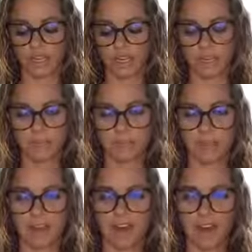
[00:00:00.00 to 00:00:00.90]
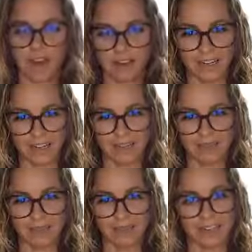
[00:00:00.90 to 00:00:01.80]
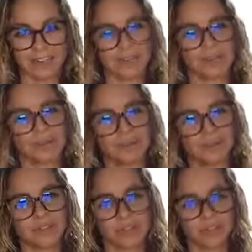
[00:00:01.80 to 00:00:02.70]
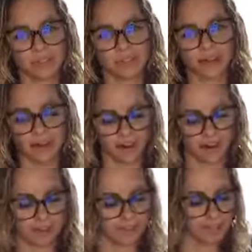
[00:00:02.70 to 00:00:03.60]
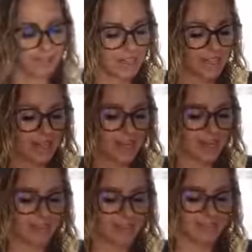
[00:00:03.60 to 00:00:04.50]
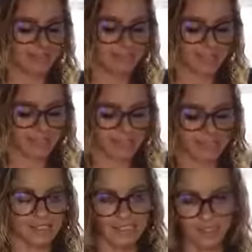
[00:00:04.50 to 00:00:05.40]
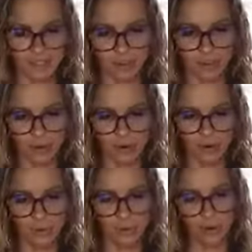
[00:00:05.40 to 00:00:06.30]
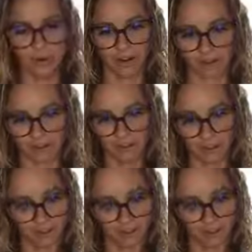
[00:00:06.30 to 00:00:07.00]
And be honest with it is who that you are. It invites us to know ourselves.